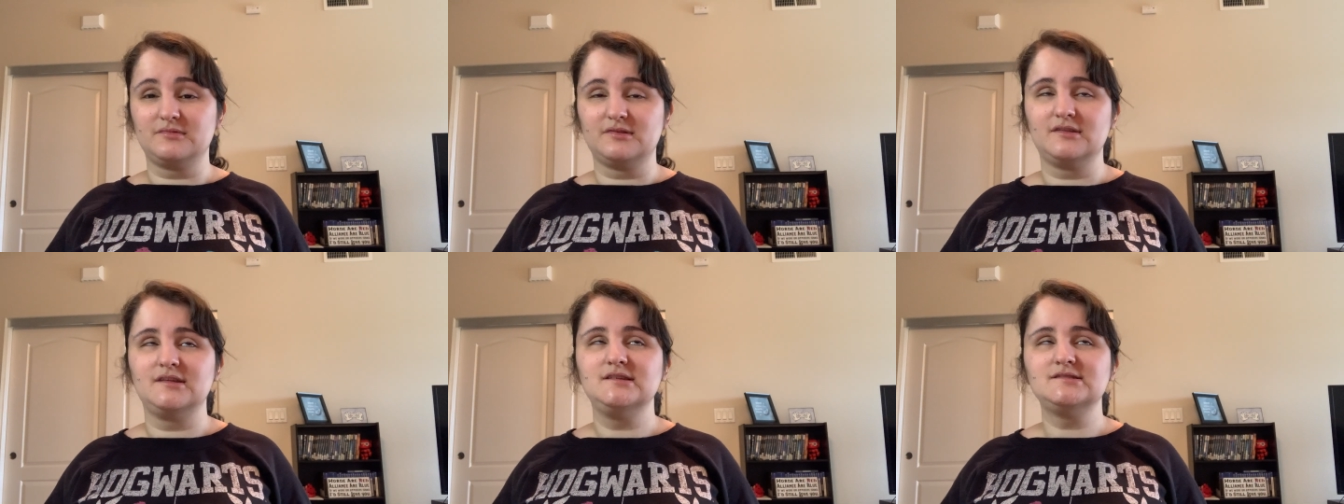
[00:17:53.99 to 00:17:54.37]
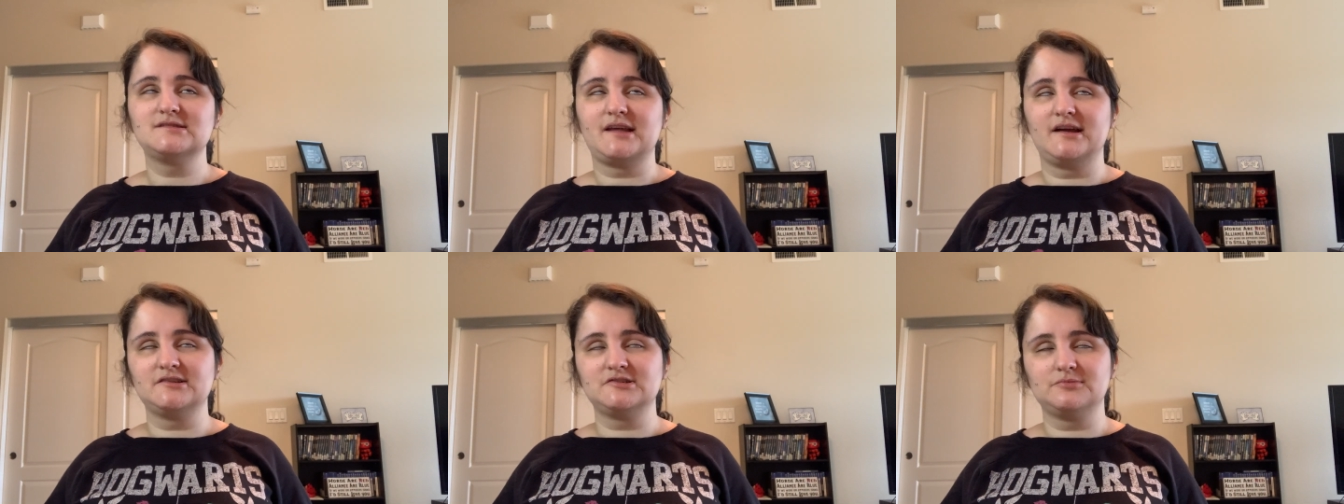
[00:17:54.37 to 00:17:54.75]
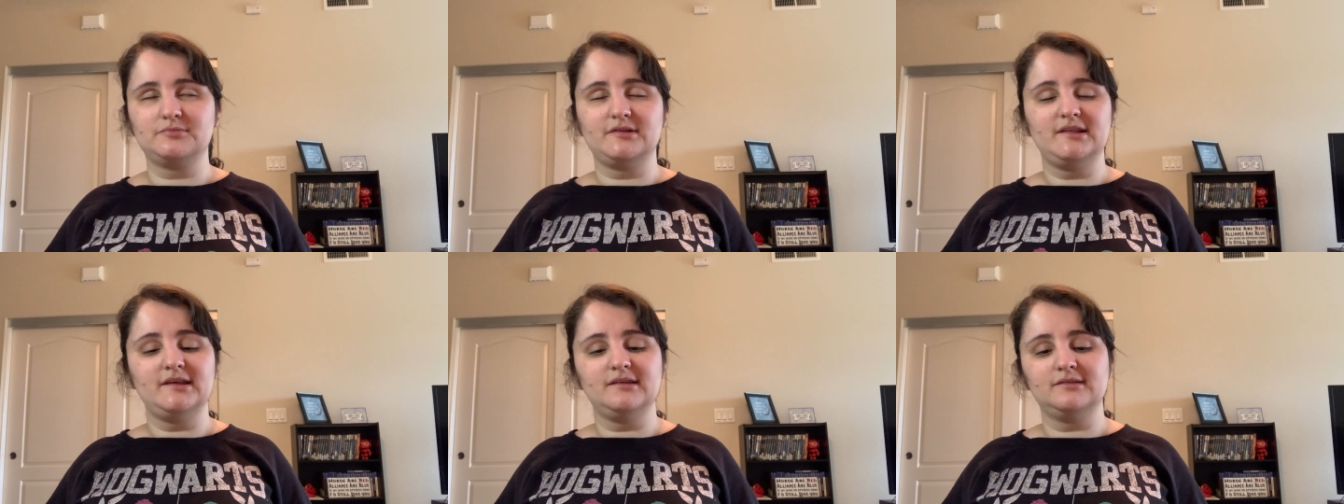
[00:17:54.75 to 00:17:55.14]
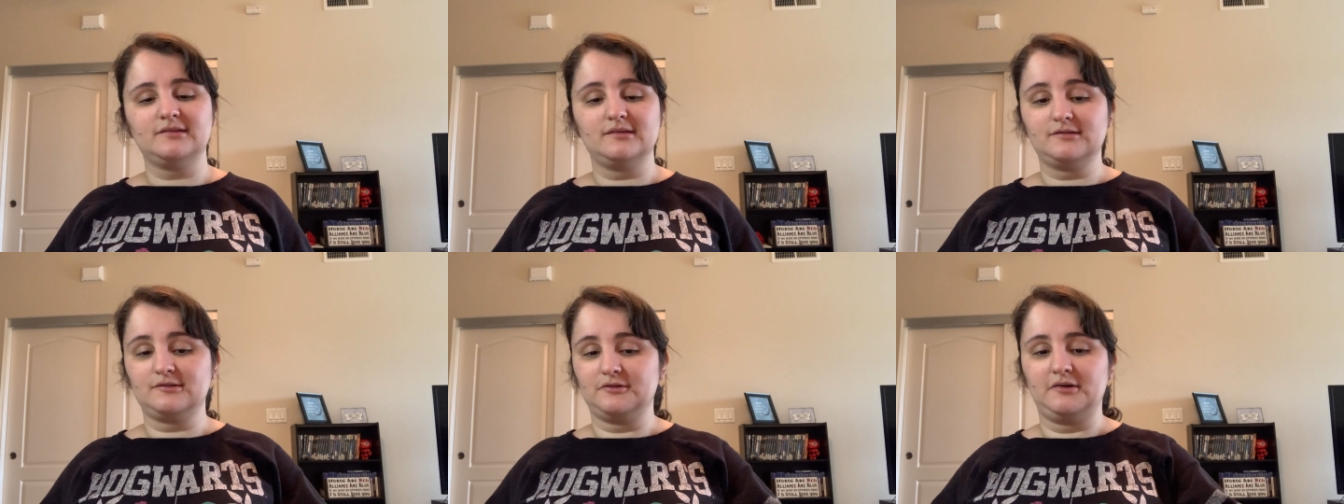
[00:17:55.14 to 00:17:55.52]
D-stash piece
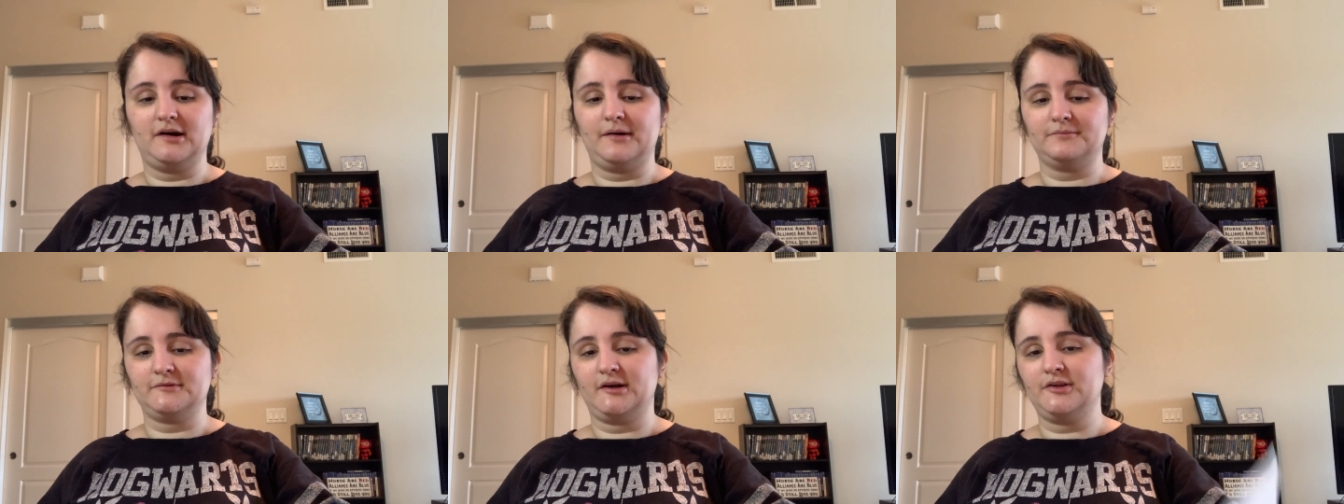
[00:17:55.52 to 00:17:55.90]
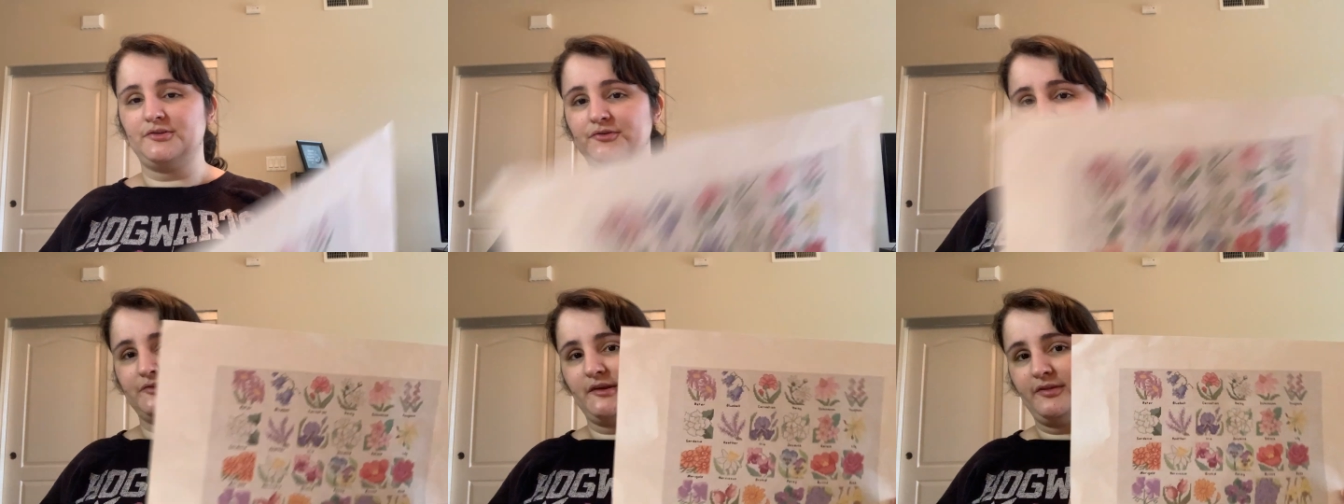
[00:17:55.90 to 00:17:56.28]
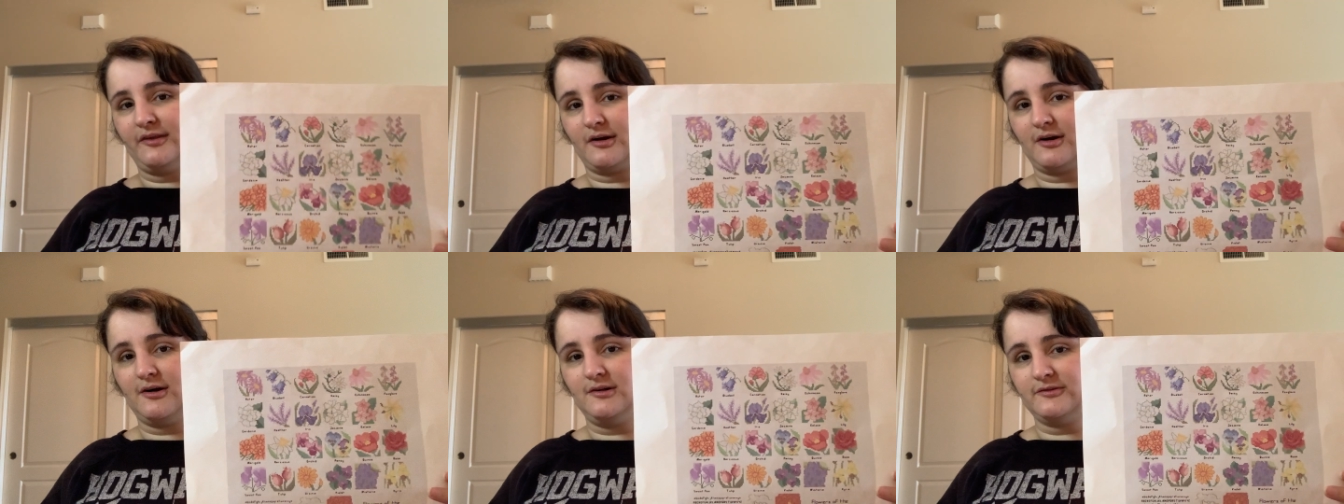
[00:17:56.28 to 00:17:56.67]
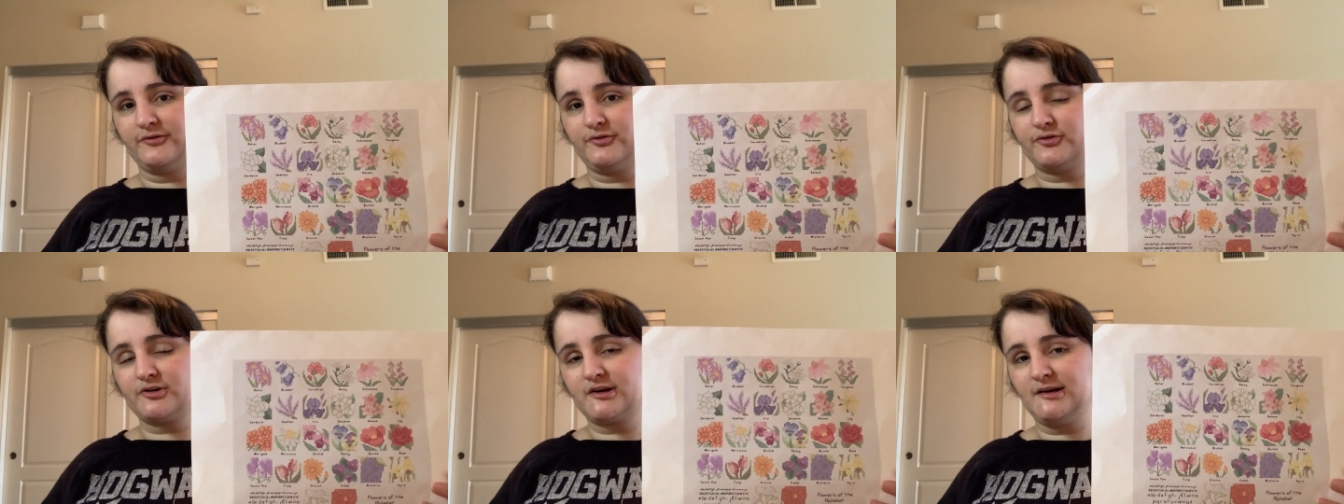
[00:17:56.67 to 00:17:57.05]
so I'm not using the called
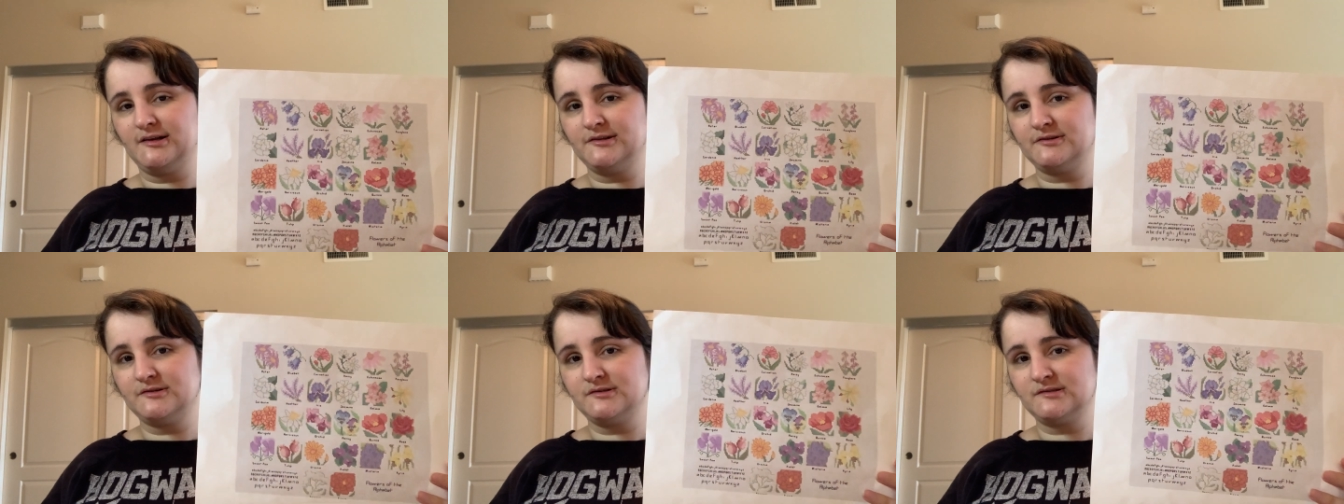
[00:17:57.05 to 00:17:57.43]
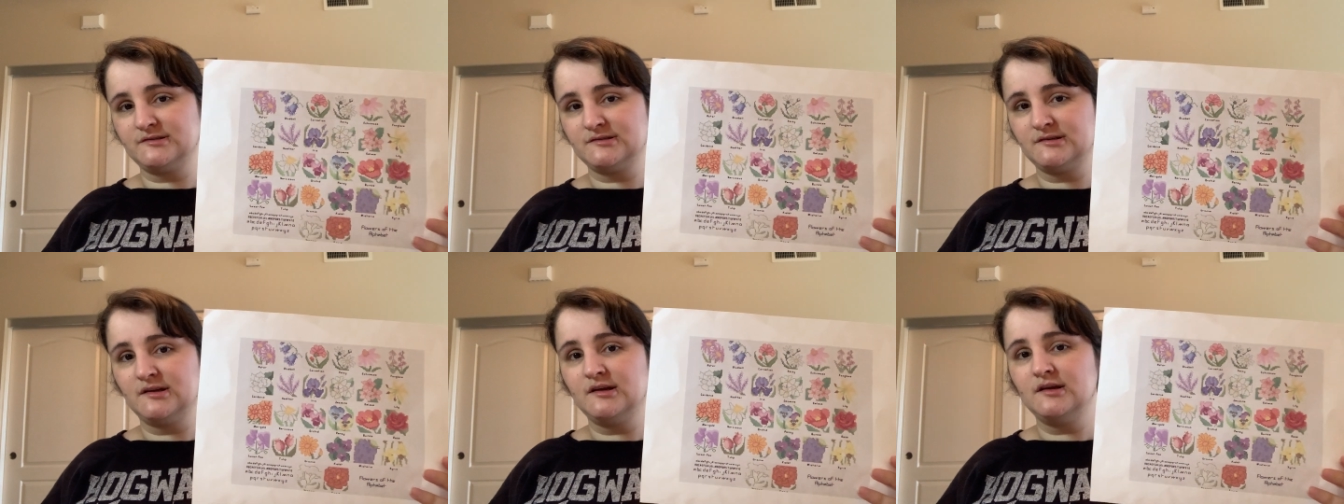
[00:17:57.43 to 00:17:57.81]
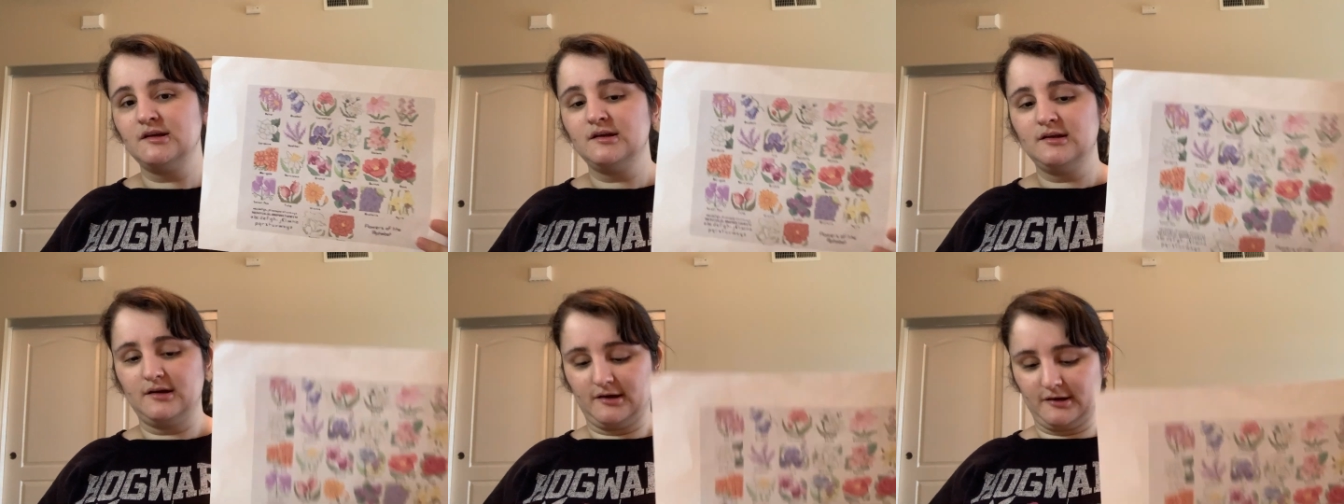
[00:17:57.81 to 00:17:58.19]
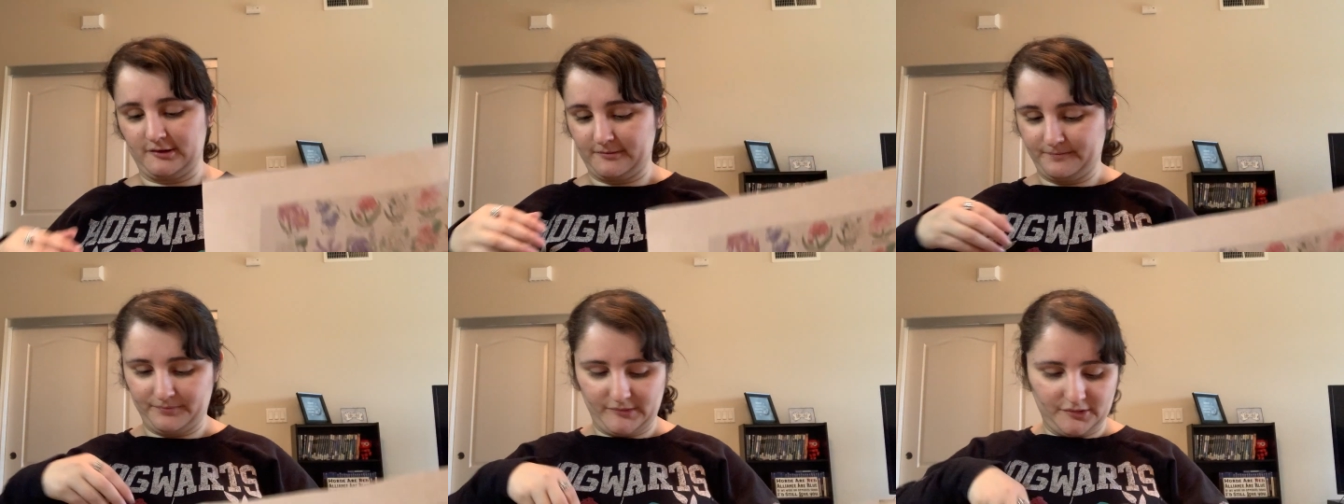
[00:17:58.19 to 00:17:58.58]
for colors
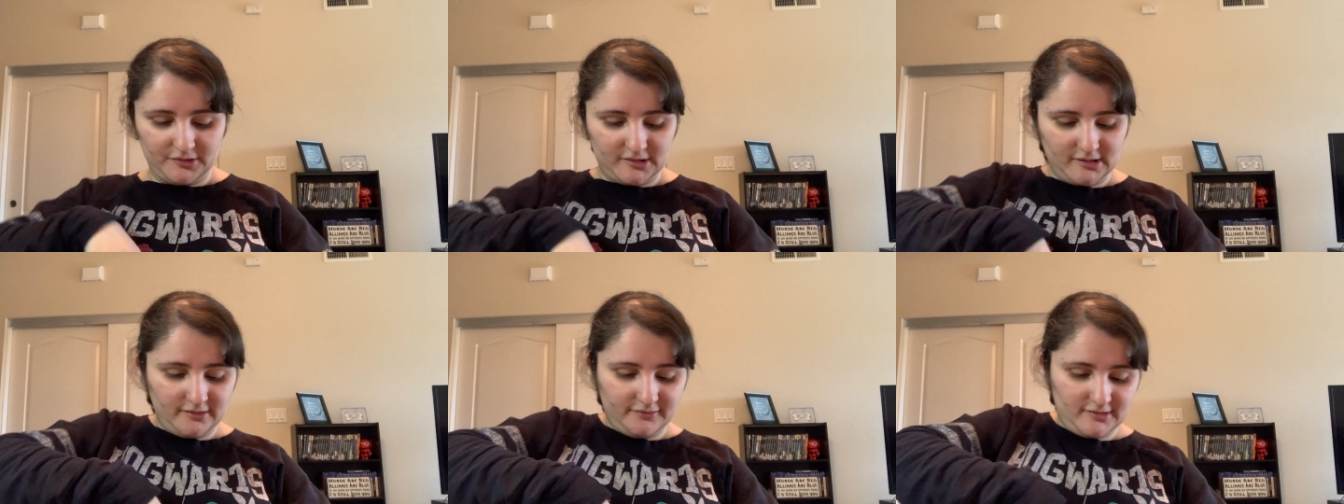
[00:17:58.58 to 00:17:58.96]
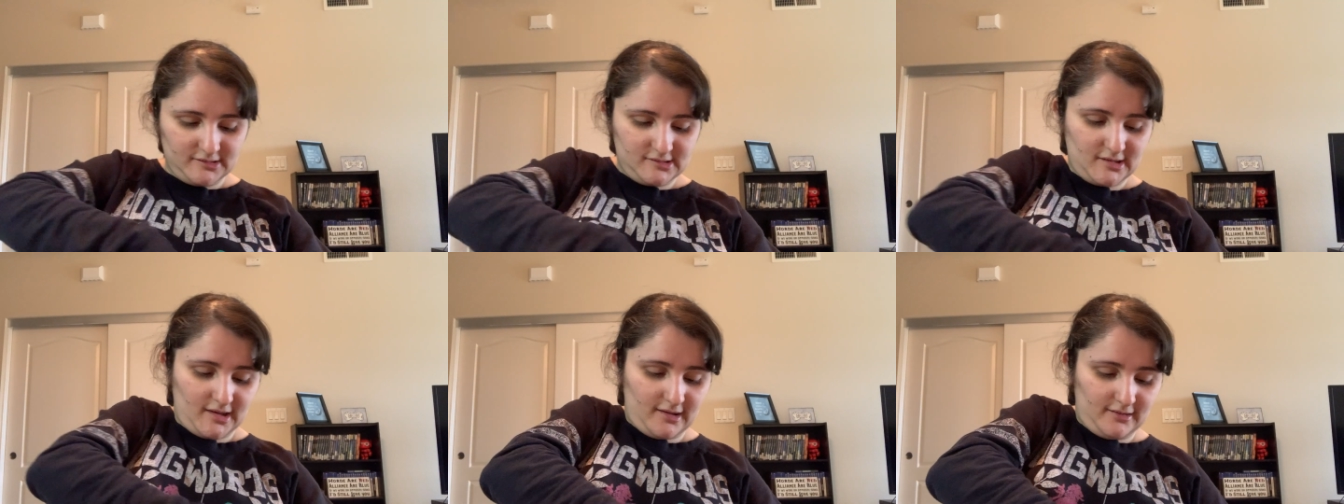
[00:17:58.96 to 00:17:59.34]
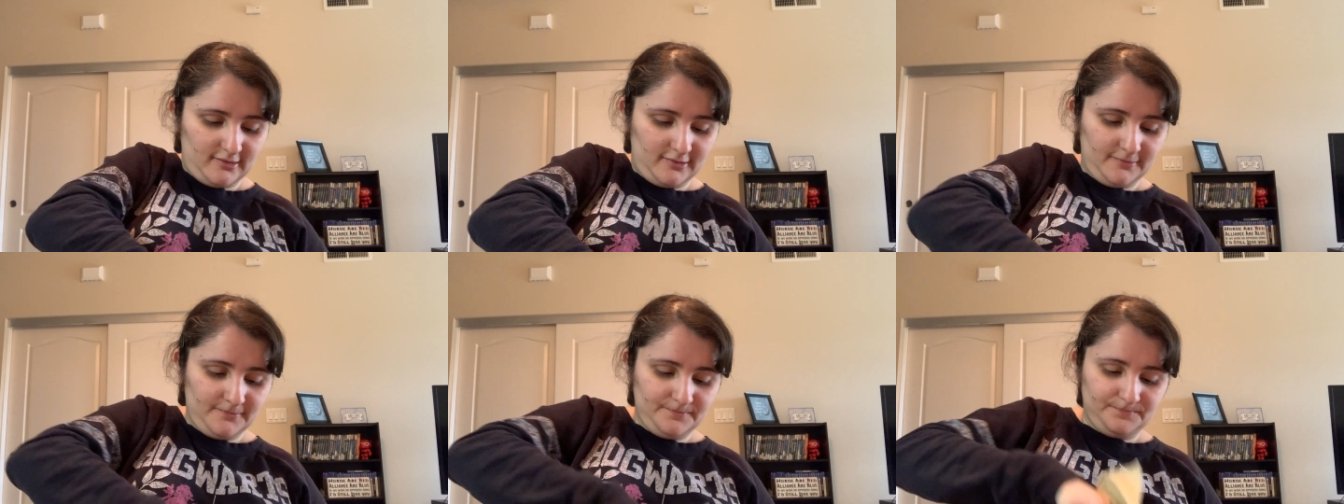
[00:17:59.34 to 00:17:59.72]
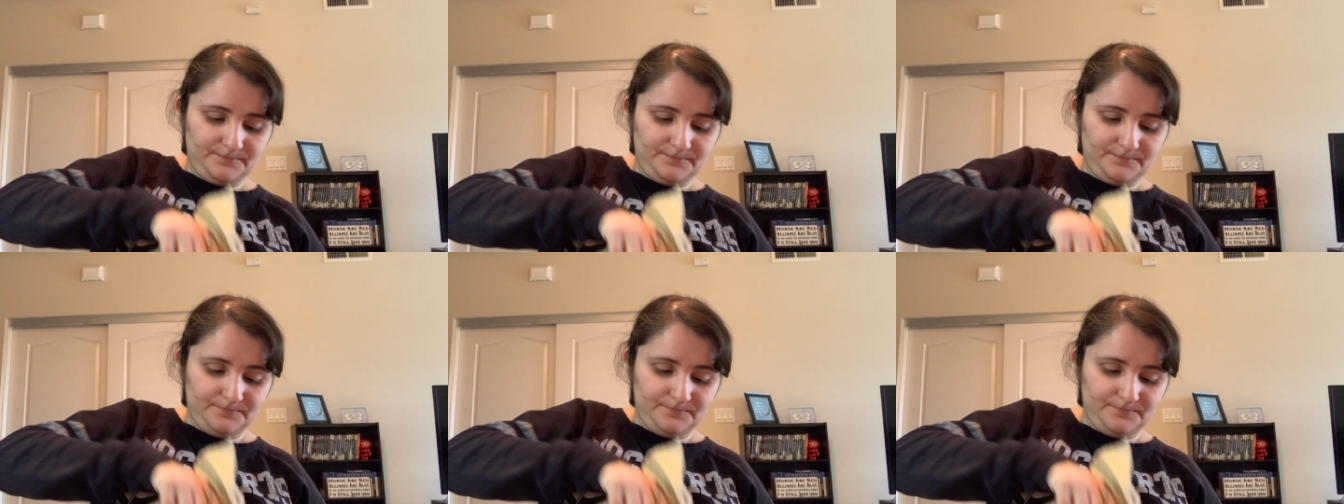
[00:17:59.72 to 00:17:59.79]
um, you can even tell